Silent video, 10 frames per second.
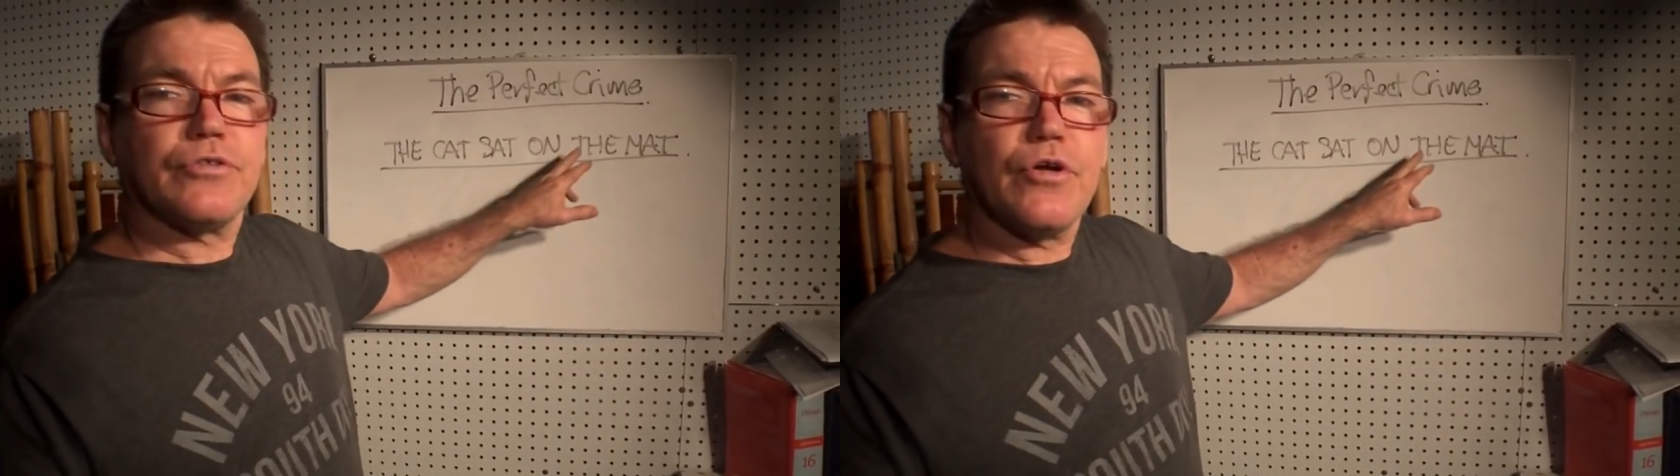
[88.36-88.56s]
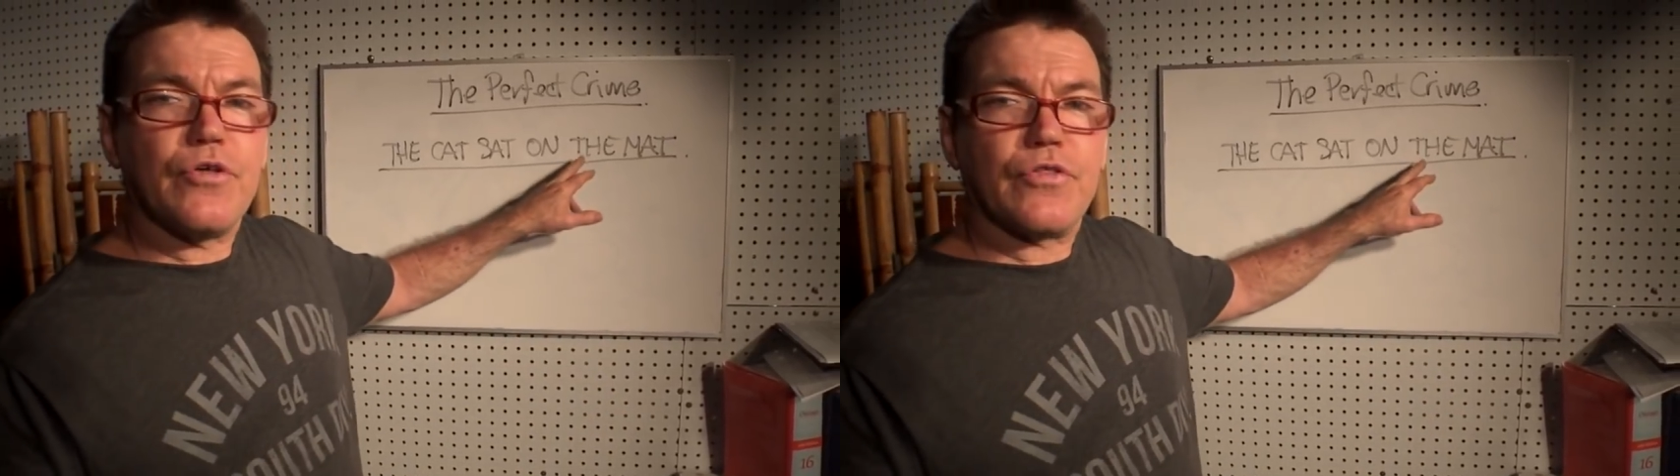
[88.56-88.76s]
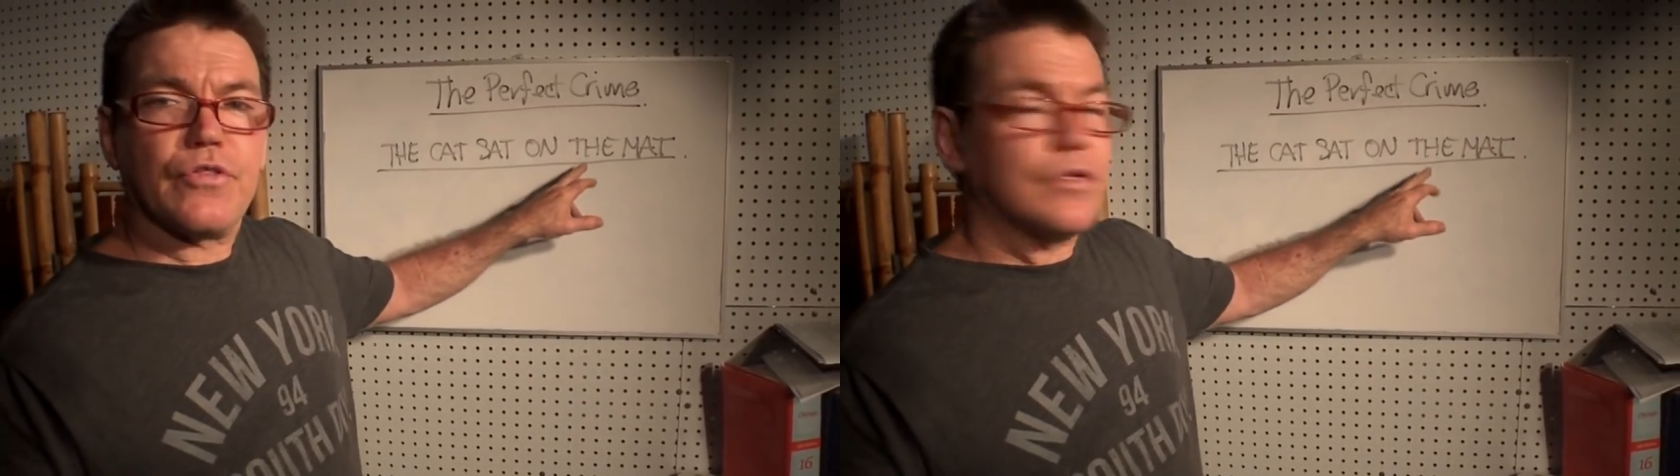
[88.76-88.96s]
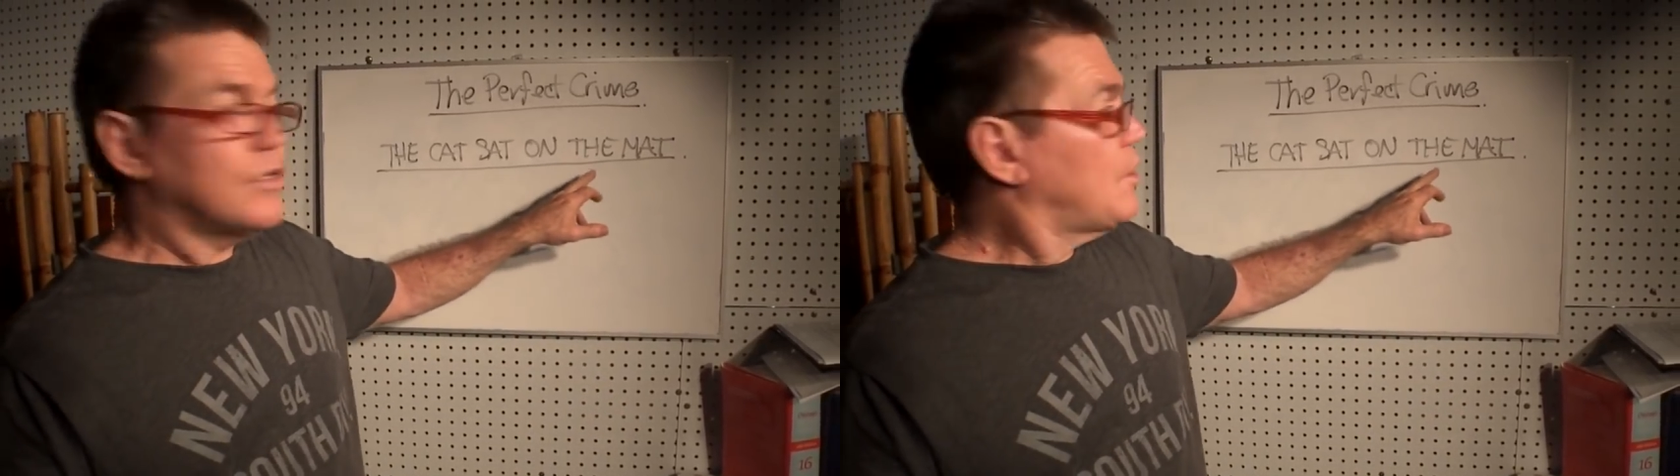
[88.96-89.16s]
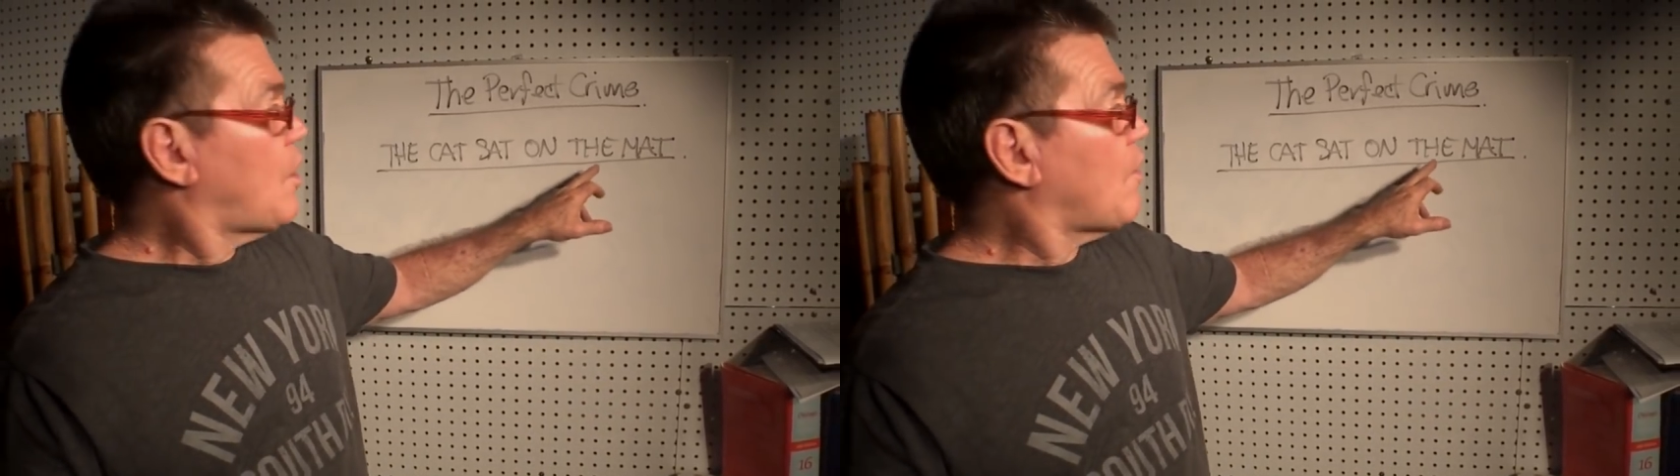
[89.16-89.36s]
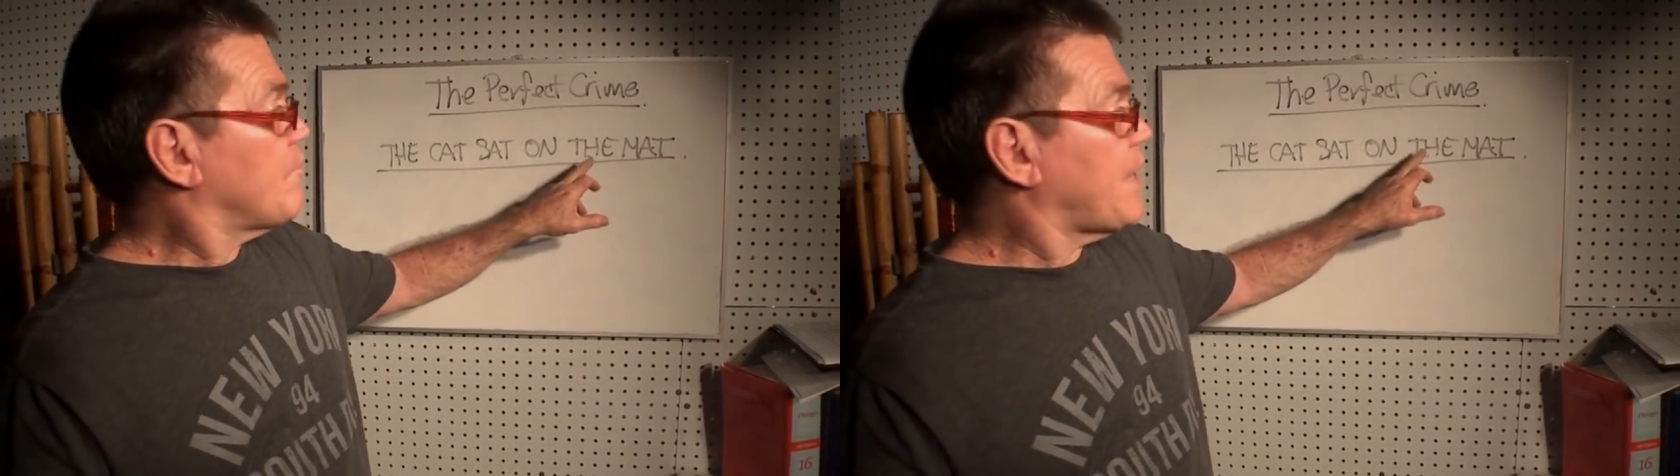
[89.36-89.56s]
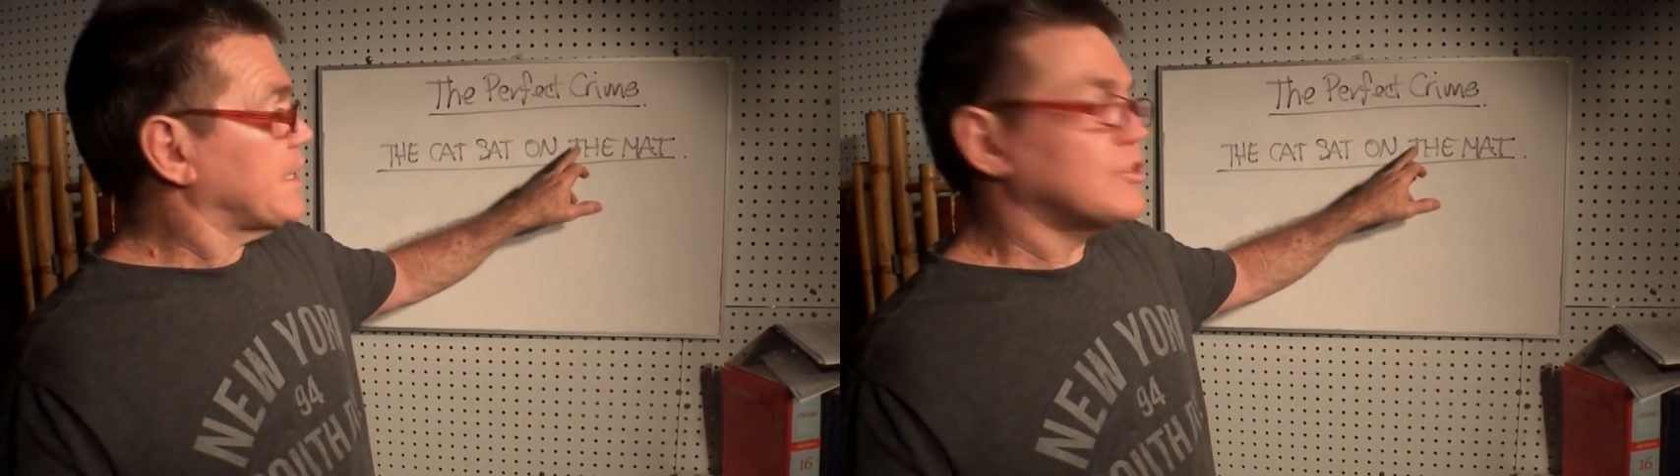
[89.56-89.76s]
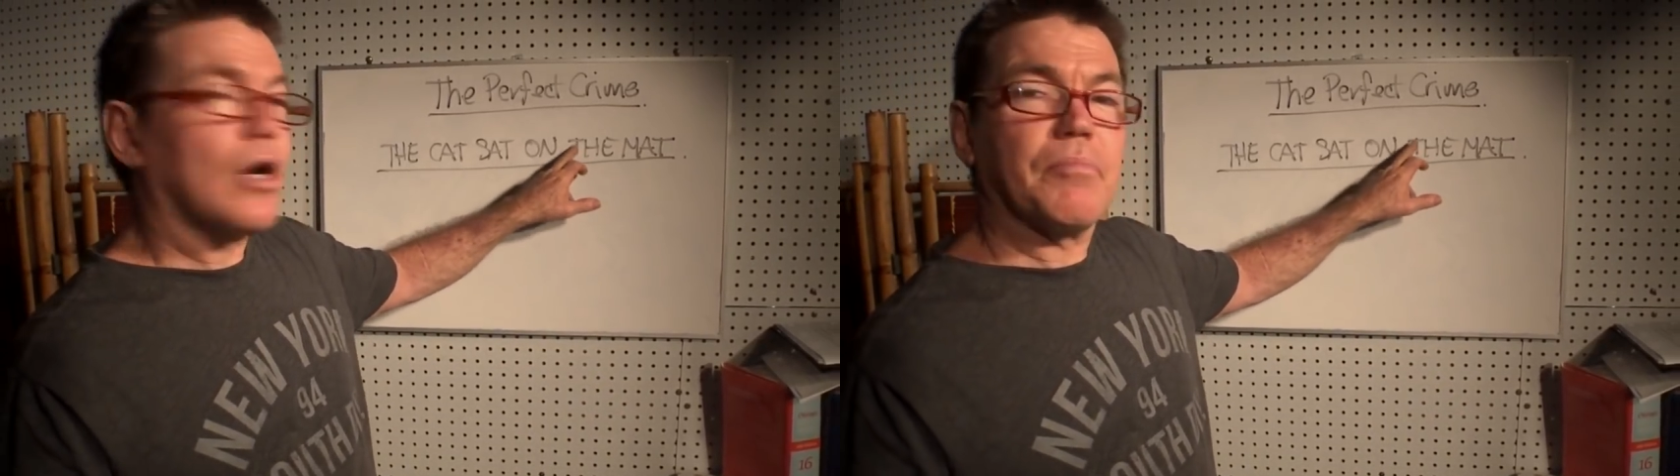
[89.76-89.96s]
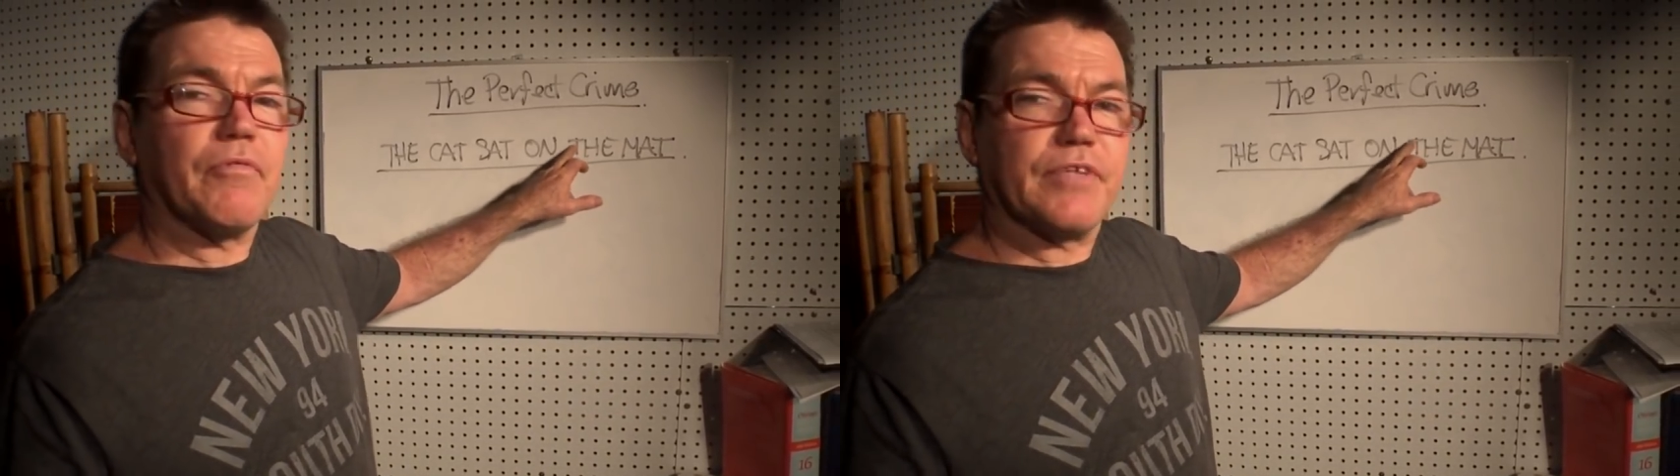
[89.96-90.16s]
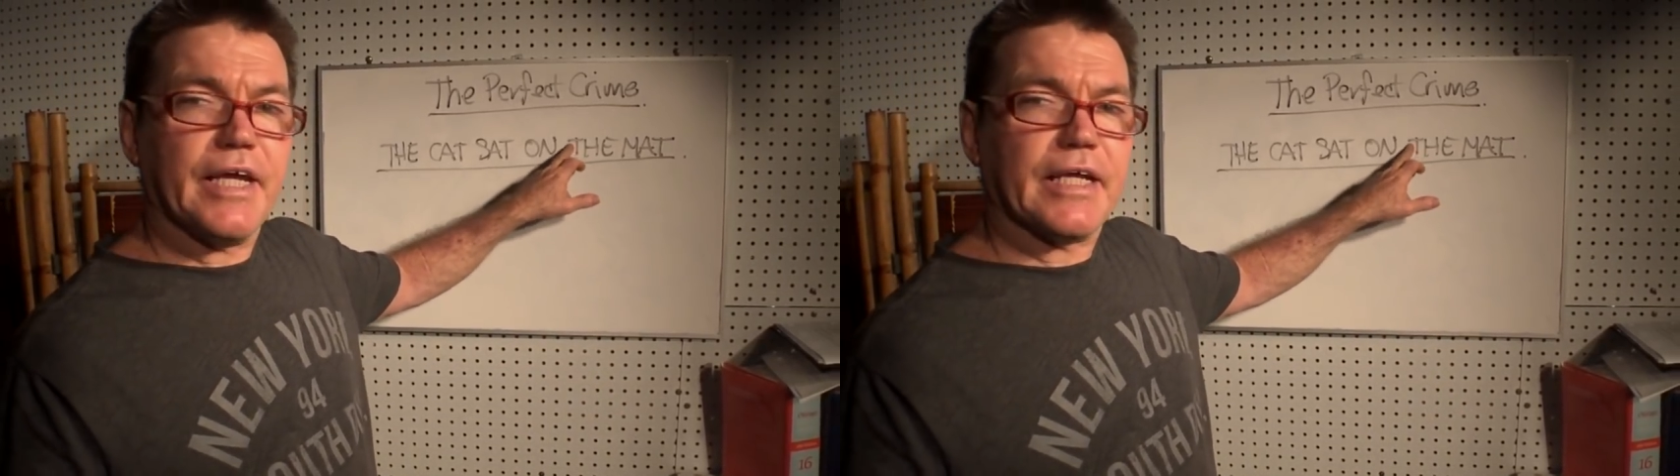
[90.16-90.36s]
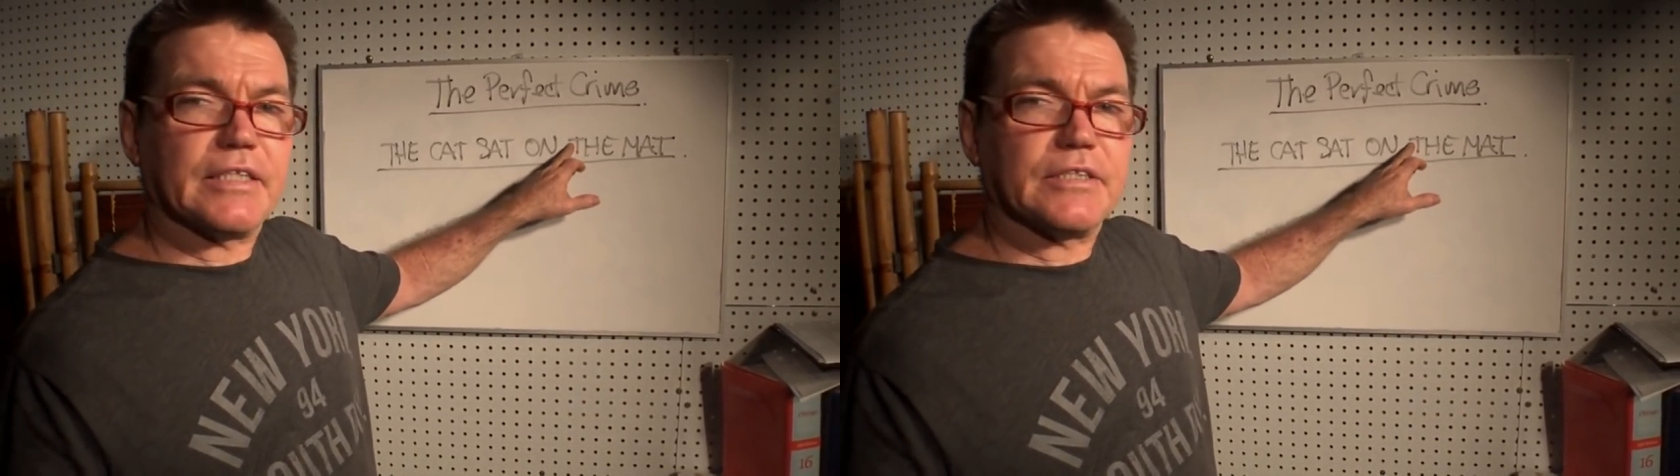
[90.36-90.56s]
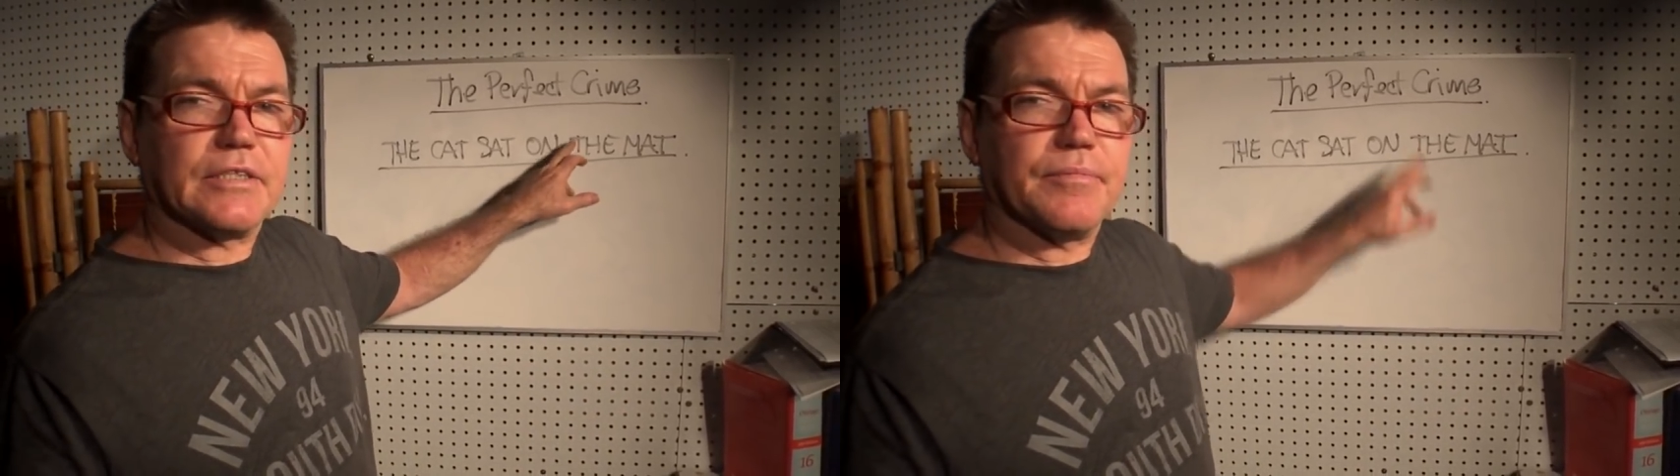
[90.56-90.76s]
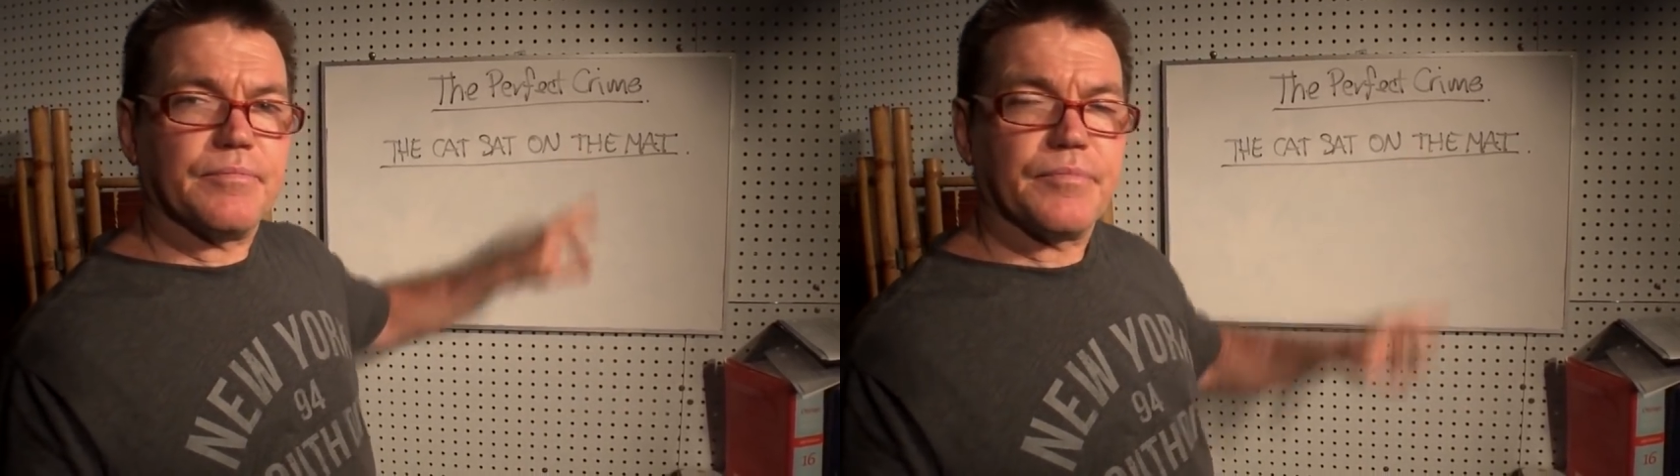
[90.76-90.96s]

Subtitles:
truth of that type of text.